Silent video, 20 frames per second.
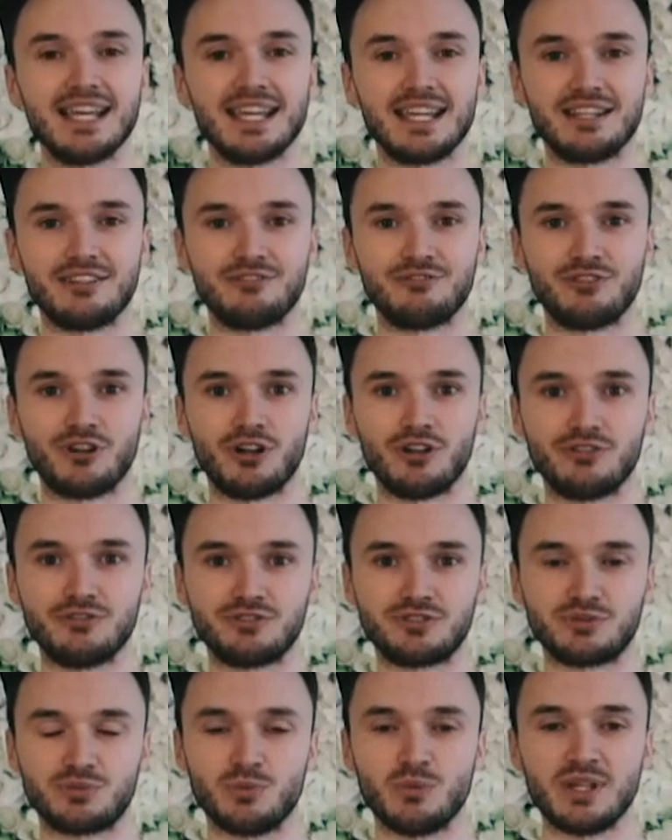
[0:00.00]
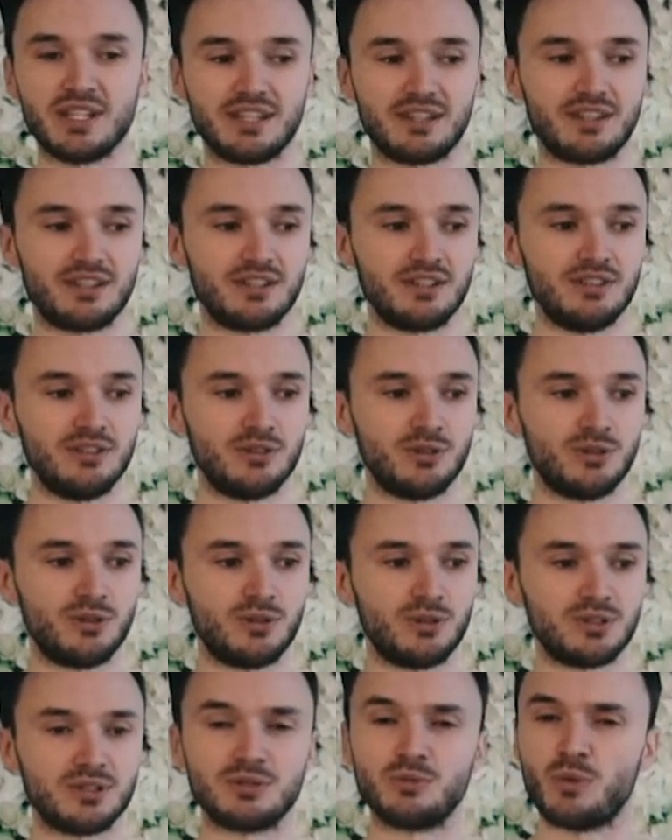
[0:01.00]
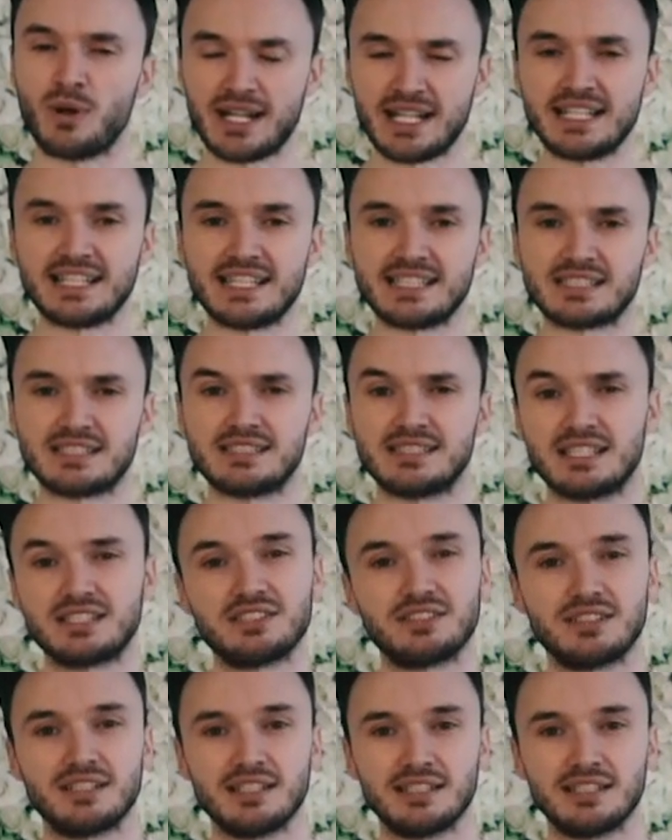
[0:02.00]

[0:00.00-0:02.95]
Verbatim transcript: involved with your wedding dance because such a,